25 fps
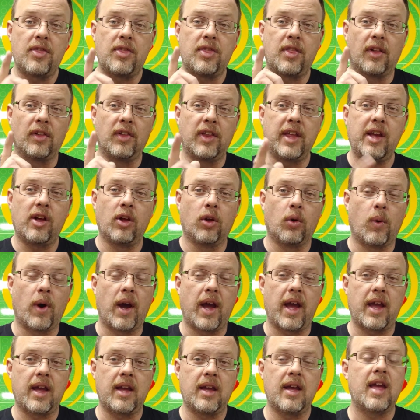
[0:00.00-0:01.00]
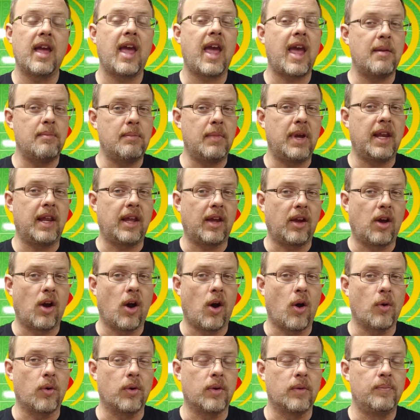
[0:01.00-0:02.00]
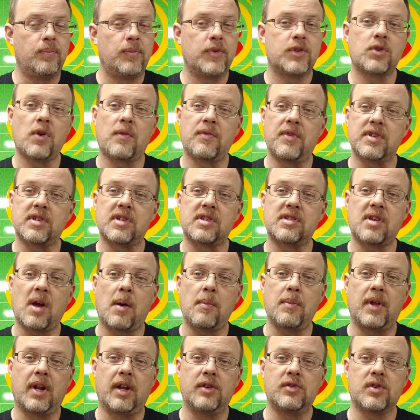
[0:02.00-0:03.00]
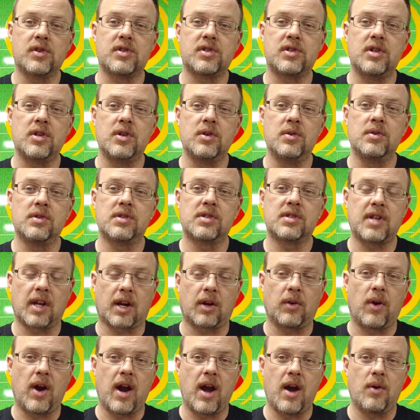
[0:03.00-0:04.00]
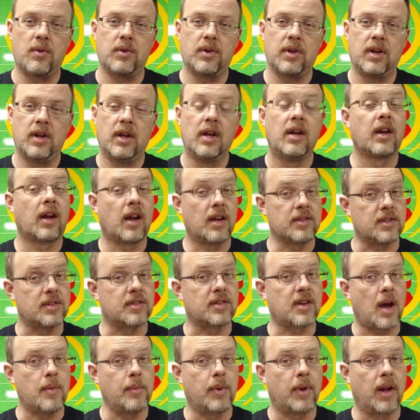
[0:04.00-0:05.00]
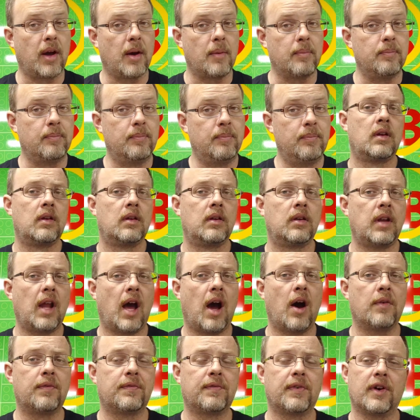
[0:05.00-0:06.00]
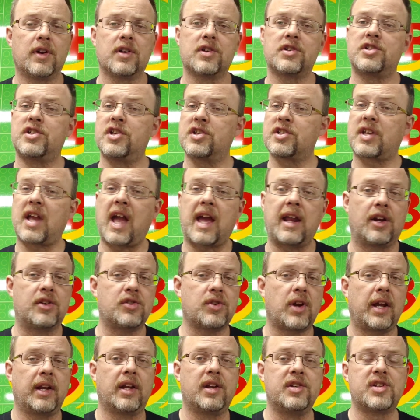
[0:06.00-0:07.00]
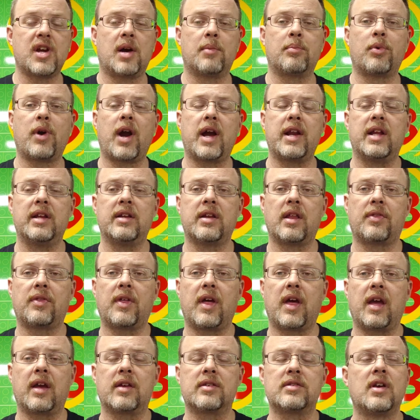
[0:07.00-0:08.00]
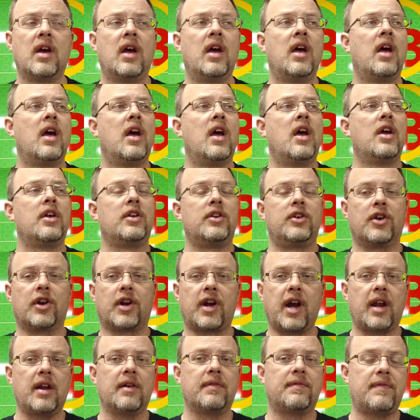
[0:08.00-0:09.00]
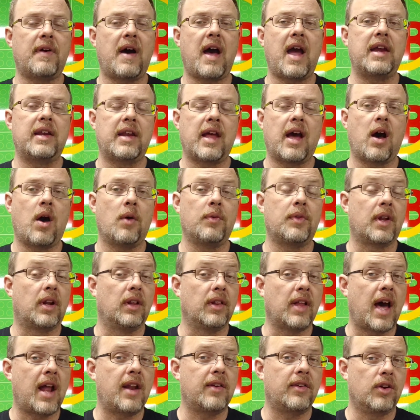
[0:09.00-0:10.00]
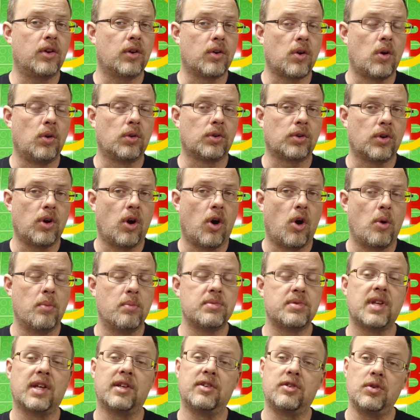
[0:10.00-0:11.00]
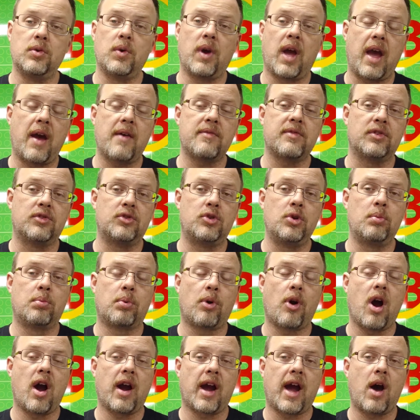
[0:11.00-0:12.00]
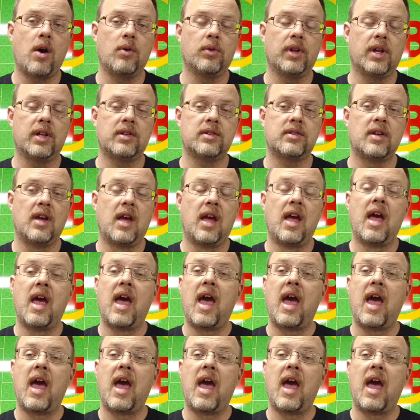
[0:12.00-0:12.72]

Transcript: the legal way and meeting code. So if this is something that interests you, stick around because it's coming up. Now, first, just kind of trying to jump right into things, you're going to find out that a lot of your older homes that do have the two-prong outlets